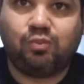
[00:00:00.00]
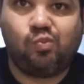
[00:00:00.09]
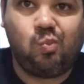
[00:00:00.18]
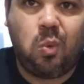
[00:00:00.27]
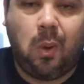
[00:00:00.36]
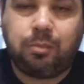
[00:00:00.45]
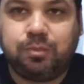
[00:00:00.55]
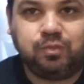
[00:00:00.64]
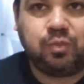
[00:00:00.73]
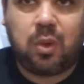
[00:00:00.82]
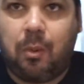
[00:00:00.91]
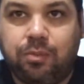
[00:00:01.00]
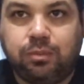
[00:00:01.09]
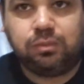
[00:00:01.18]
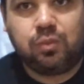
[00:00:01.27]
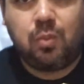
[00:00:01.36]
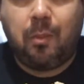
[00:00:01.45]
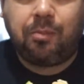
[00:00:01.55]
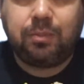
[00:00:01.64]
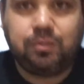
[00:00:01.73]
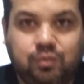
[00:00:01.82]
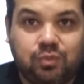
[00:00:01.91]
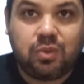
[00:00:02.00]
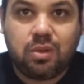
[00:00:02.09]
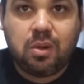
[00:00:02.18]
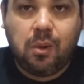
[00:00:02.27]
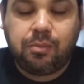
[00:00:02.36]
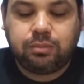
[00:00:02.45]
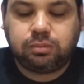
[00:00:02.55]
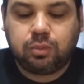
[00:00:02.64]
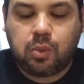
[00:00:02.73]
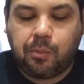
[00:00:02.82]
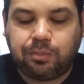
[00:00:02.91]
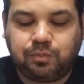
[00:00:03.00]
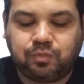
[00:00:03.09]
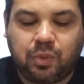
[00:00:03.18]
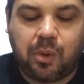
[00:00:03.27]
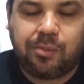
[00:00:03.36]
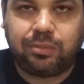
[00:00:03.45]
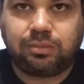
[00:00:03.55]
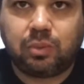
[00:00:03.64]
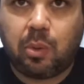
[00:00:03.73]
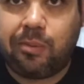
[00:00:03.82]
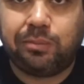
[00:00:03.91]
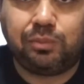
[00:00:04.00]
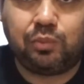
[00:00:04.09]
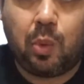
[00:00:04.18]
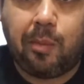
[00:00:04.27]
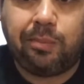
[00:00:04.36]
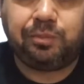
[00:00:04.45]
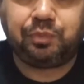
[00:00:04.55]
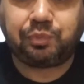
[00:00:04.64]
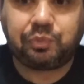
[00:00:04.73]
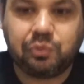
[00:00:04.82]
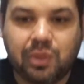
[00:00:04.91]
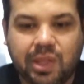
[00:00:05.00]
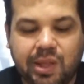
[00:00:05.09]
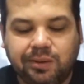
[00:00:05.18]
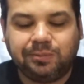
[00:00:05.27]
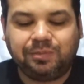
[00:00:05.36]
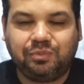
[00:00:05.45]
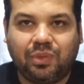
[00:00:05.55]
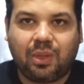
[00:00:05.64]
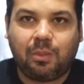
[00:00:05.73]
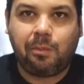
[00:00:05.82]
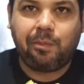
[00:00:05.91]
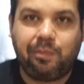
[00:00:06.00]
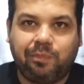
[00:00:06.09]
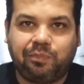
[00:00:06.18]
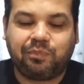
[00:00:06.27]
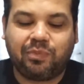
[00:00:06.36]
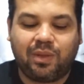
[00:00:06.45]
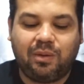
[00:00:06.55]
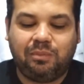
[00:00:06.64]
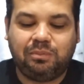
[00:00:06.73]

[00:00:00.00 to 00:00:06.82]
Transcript: already was digging in. And I burnt the toast or the bread just a tiny bit. Show them the other side, babe.